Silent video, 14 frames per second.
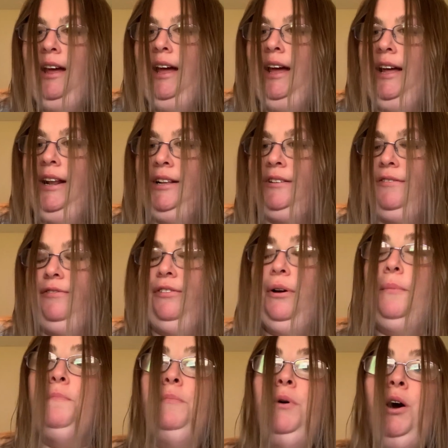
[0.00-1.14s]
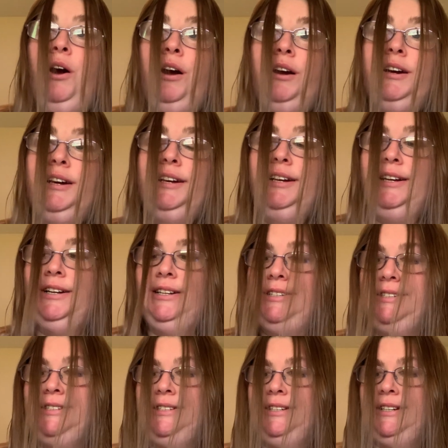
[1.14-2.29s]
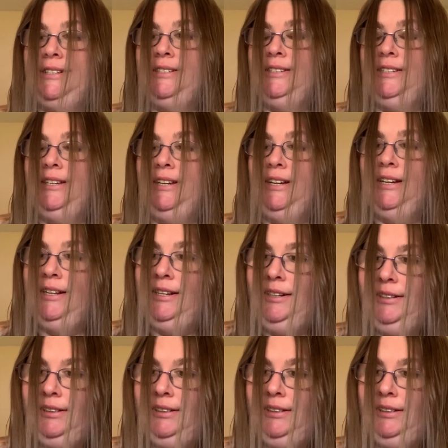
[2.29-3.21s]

And it's from Mark 16.